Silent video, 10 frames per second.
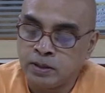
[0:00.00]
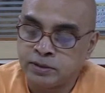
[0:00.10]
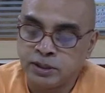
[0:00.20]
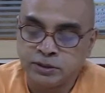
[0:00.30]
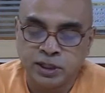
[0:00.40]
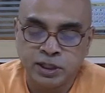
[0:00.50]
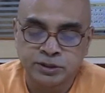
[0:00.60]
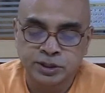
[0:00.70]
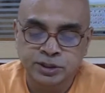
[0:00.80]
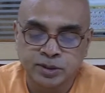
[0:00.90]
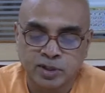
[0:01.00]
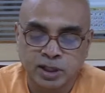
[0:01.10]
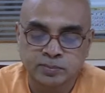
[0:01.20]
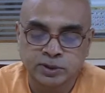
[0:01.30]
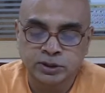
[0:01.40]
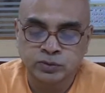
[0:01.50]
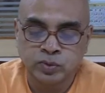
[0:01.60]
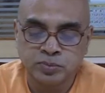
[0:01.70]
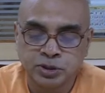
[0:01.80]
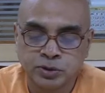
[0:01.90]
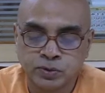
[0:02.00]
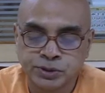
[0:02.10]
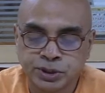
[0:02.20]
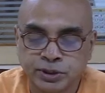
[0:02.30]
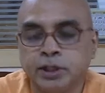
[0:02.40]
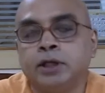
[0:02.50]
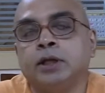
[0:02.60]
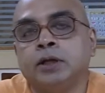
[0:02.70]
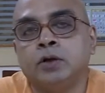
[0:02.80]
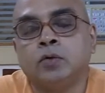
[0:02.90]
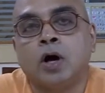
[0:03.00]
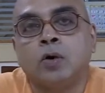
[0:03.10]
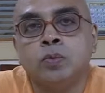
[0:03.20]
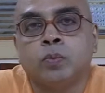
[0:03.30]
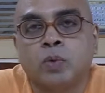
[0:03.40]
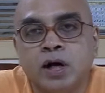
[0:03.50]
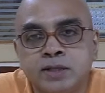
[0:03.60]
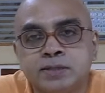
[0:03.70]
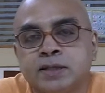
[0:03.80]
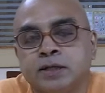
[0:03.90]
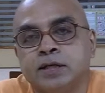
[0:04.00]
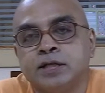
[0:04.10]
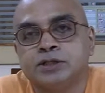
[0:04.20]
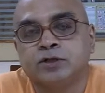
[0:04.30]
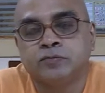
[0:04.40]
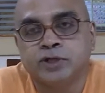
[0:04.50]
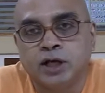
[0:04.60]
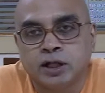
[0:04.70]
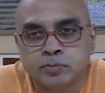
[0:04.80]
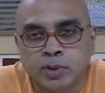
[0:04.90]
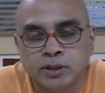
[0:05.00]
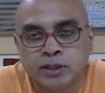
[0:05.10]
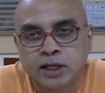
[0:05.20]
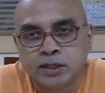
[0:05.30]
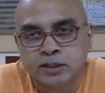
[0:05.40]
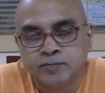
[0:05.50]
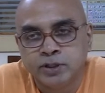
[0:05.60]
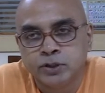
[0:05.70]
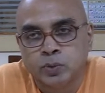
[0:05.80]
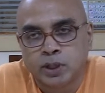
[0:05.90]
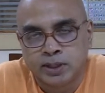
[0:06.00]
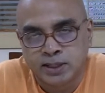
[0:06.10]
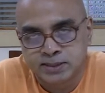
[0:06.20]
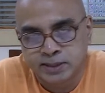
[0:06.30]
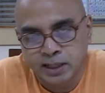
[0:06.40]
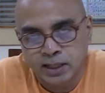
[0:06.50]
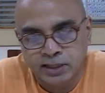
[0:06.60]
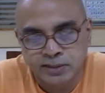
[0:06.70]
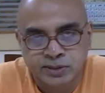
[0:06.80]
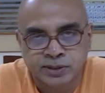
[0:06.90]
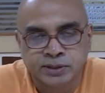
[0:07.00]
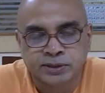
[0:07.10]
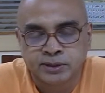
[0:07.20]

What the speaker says: Tat kidrisham atmatattvam ityuchyate. Now, what is that nature of the Atman that the Vidwan has realized?